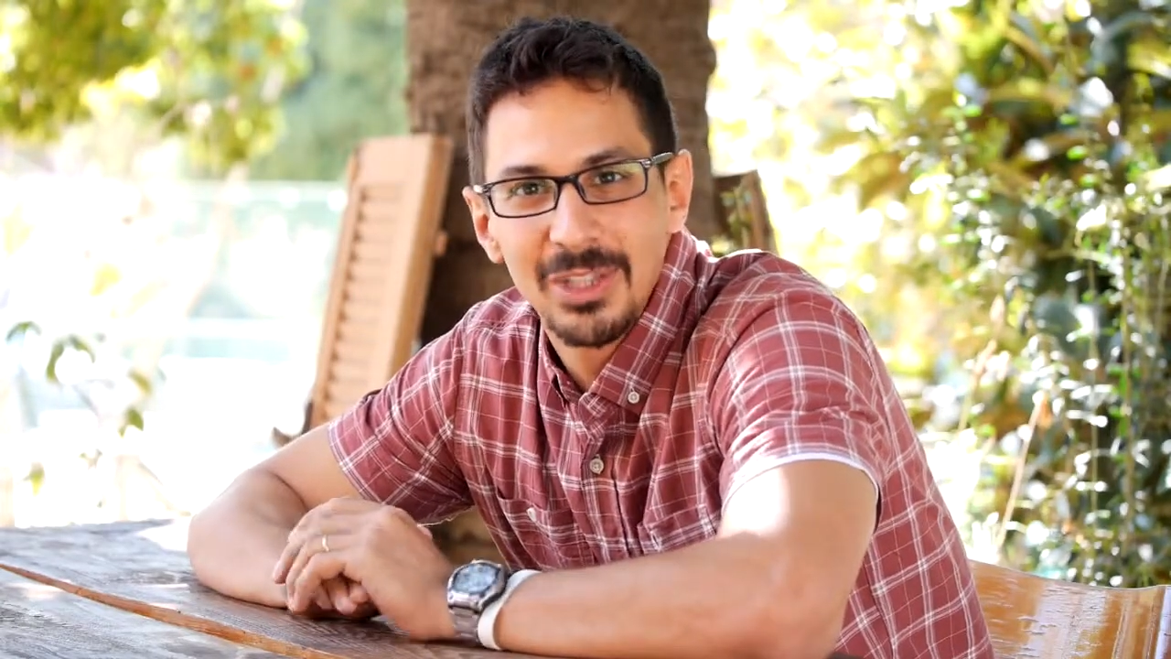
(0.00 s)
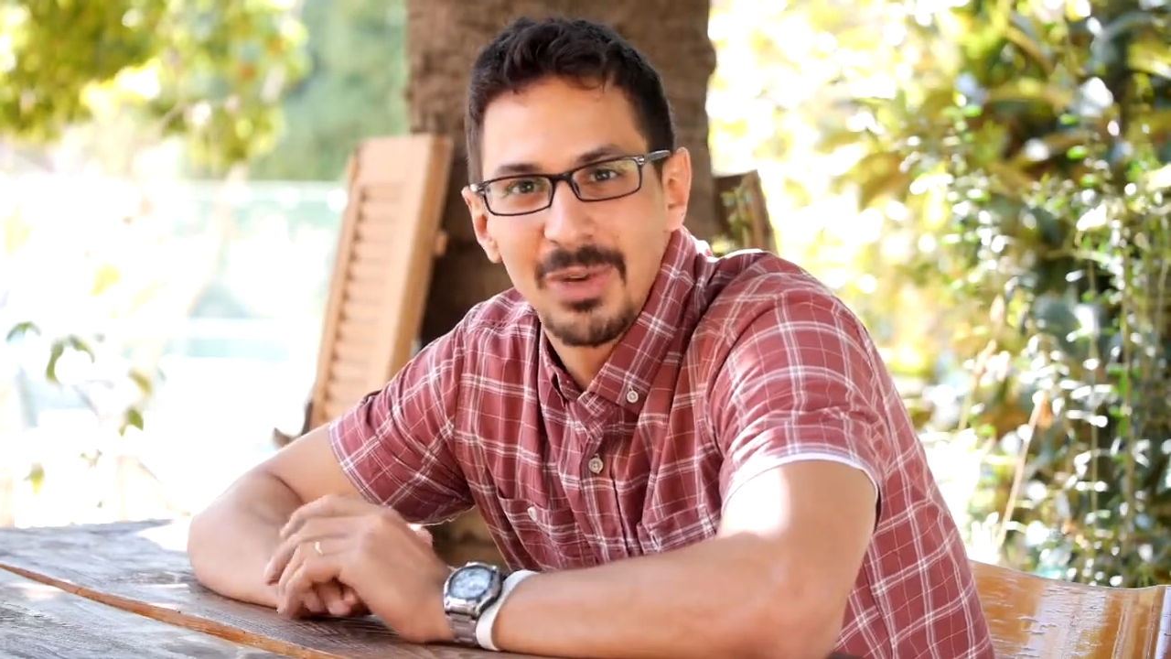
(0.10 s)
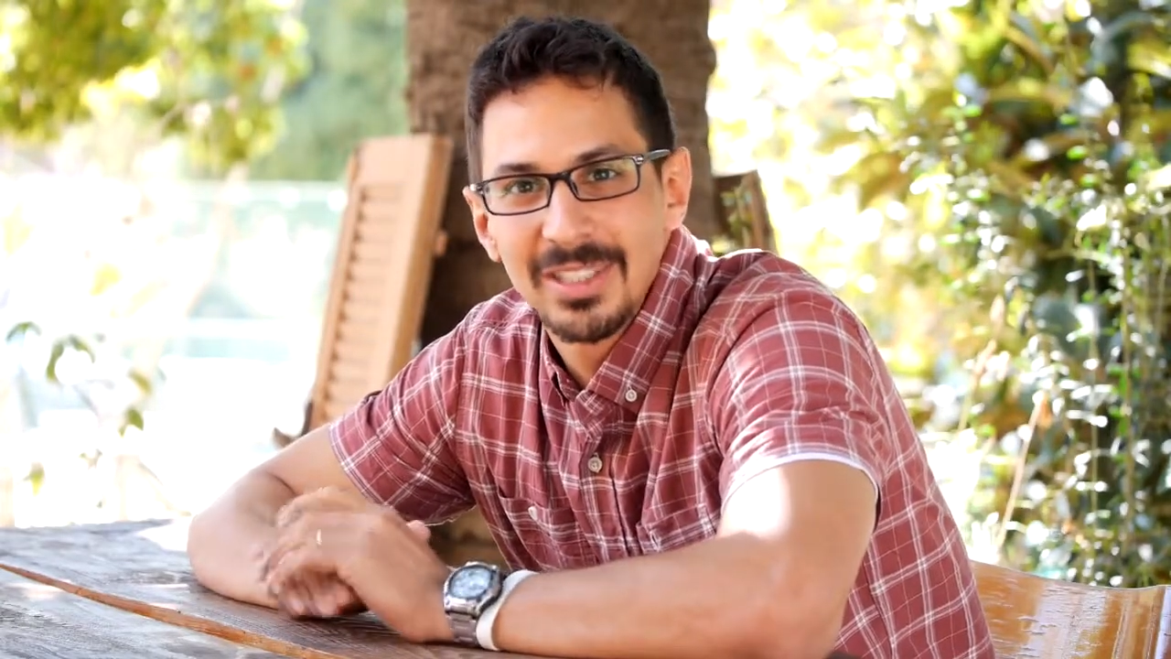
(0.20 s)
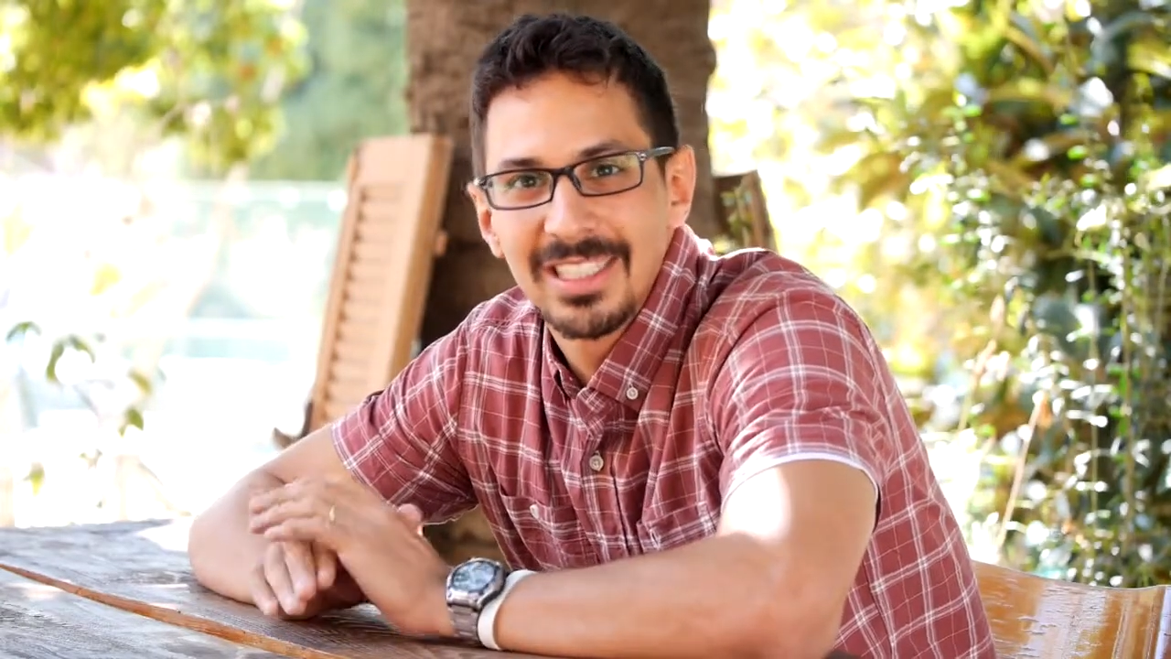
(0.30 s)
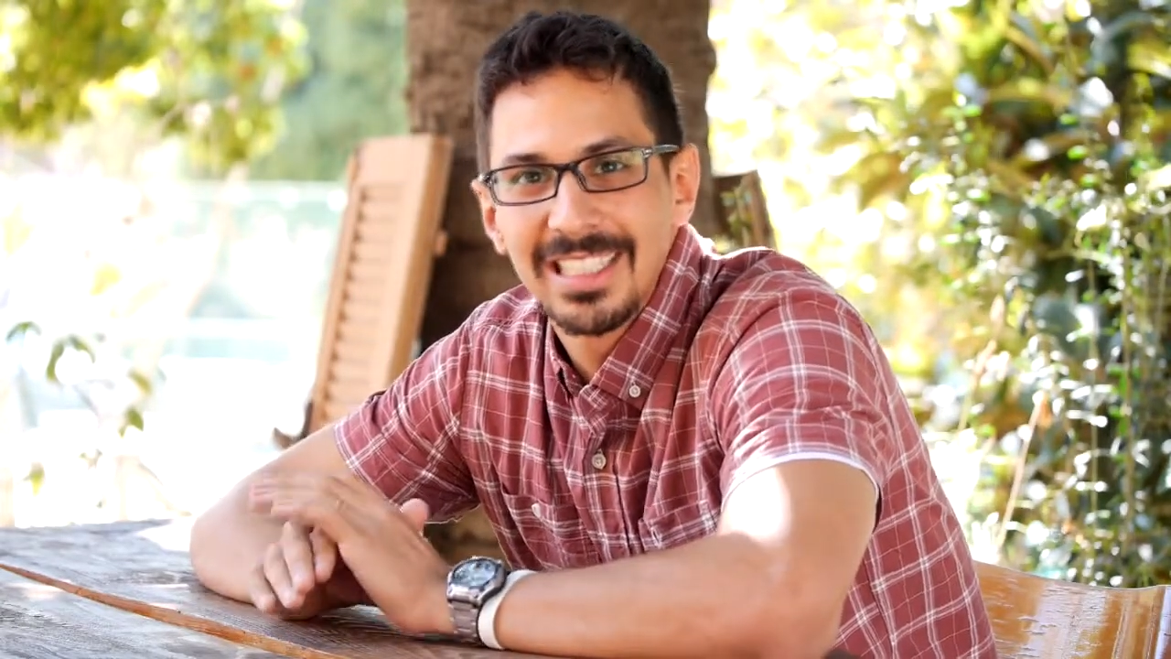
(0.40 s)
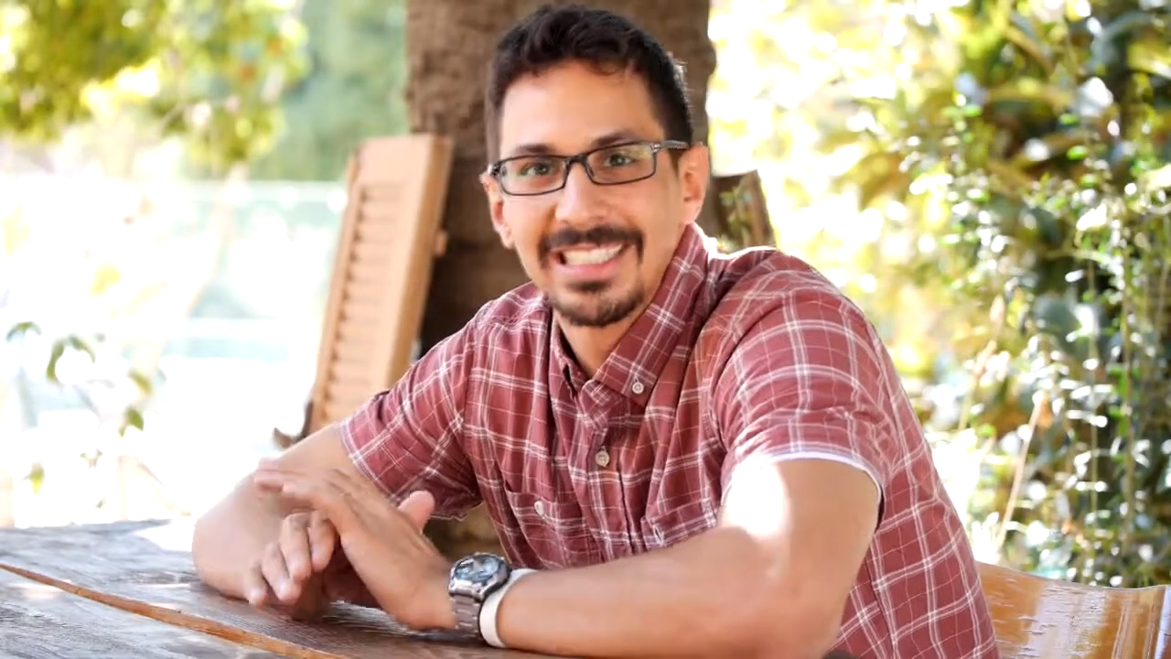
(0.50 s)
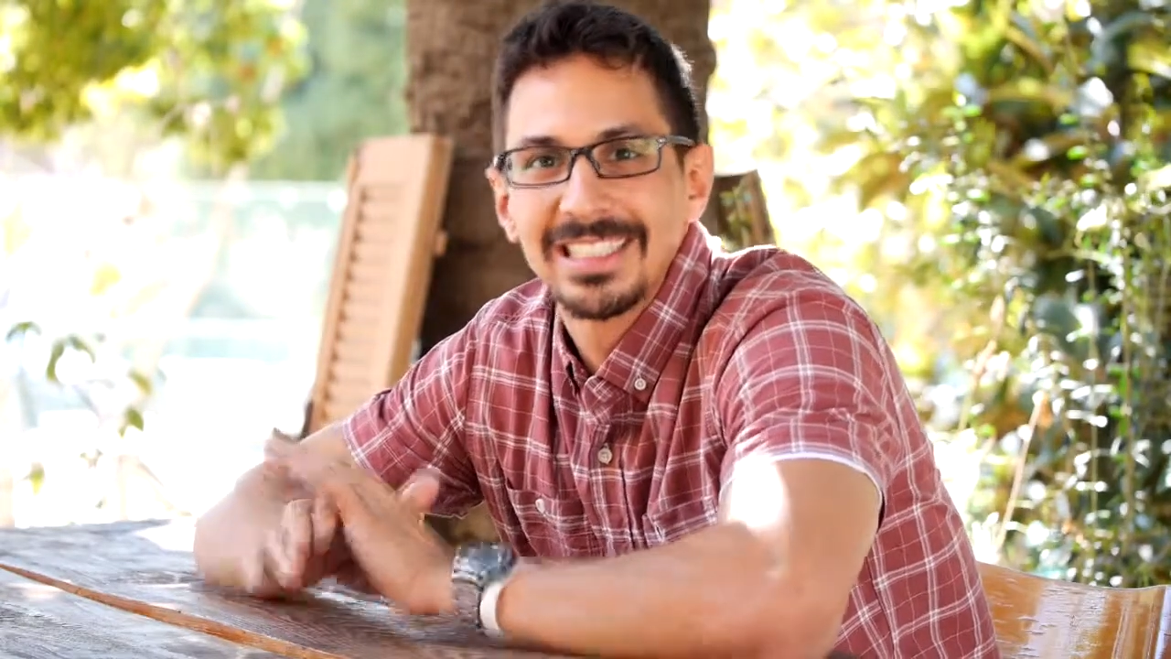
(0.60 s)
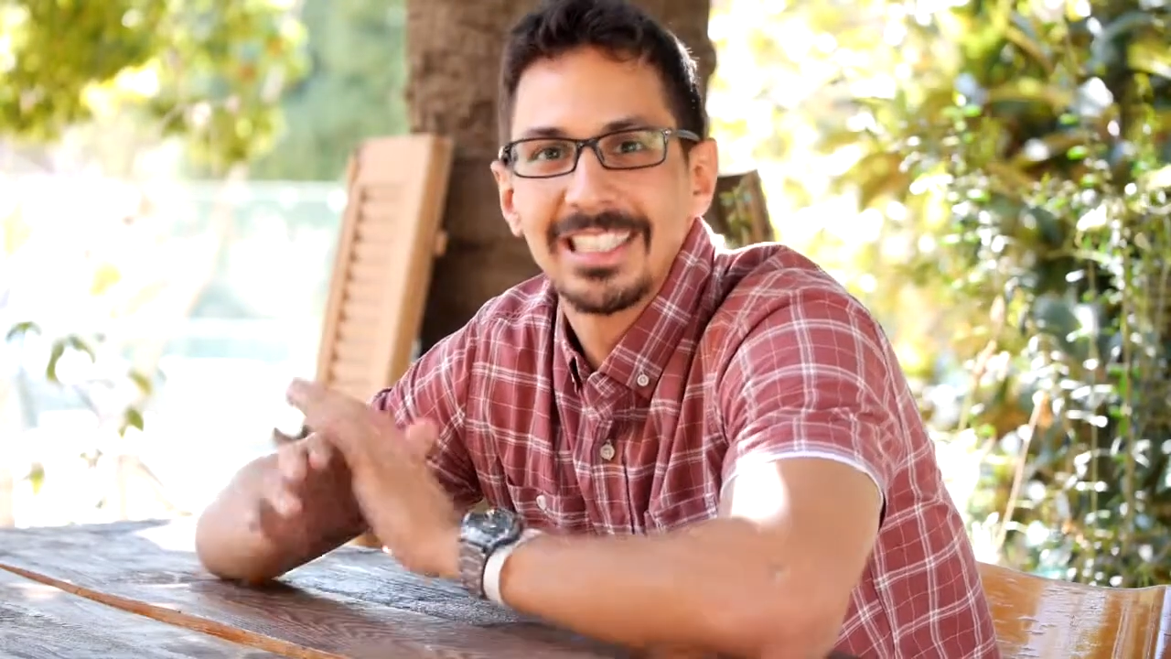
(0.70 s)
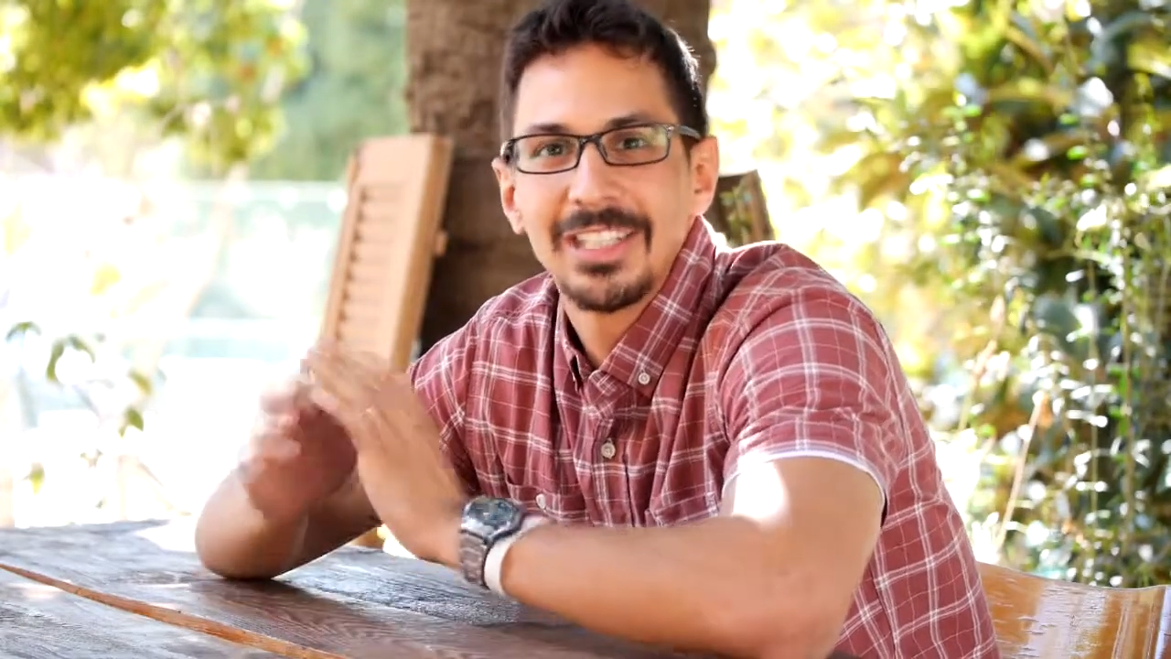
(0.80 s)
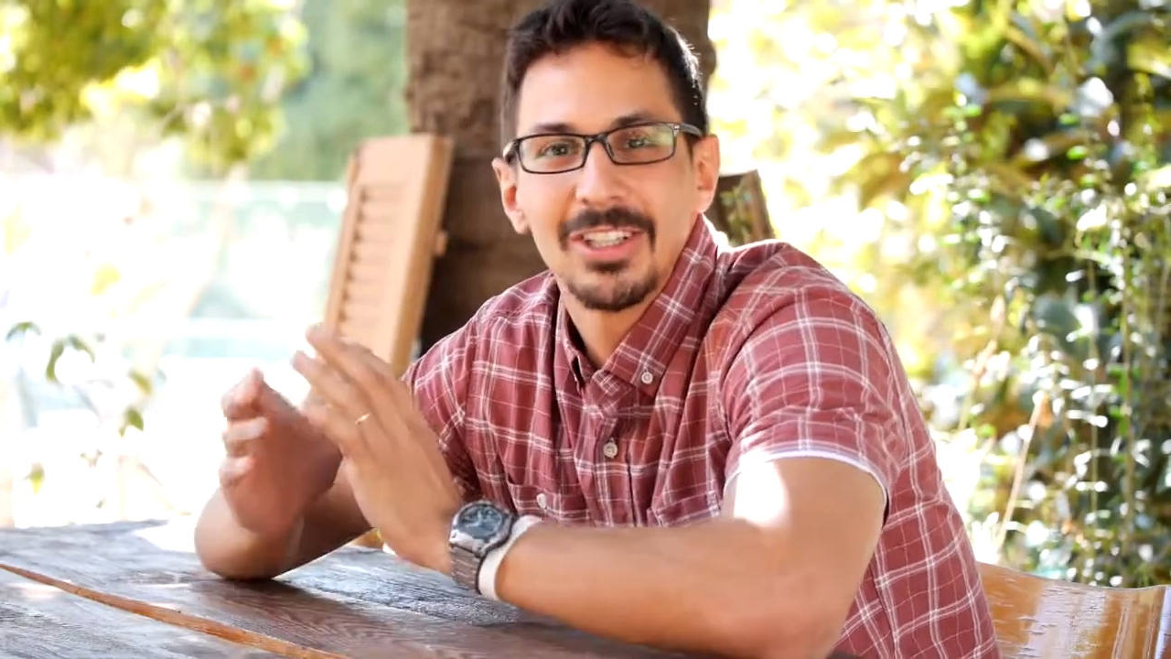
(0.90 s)
who wants to
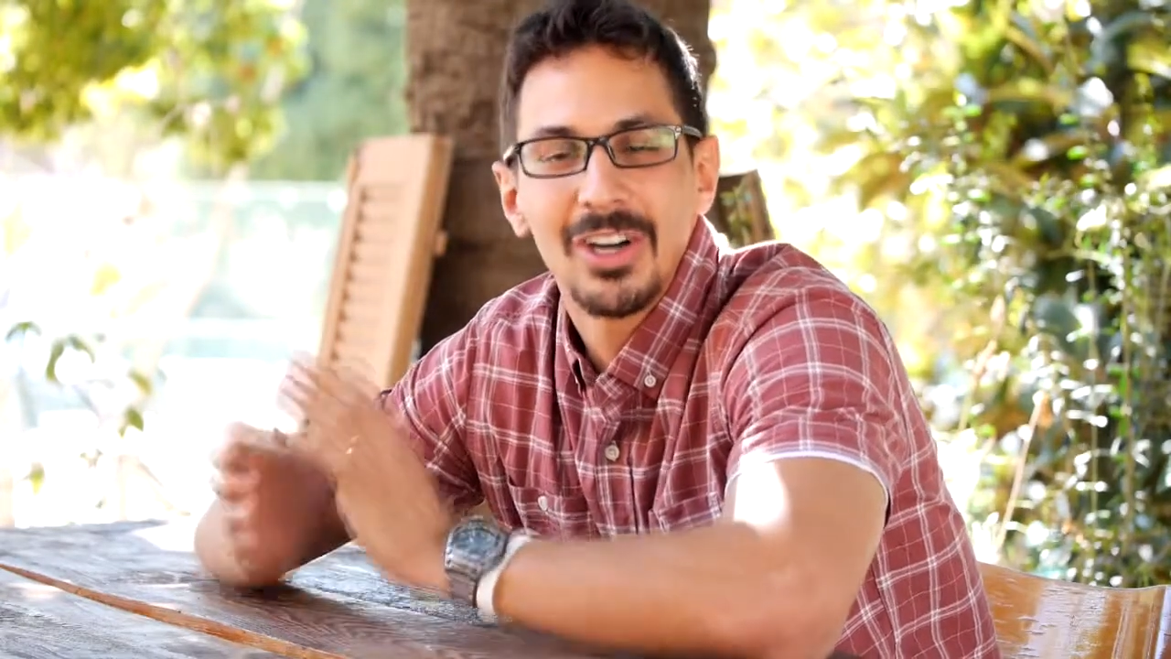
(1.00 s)
consider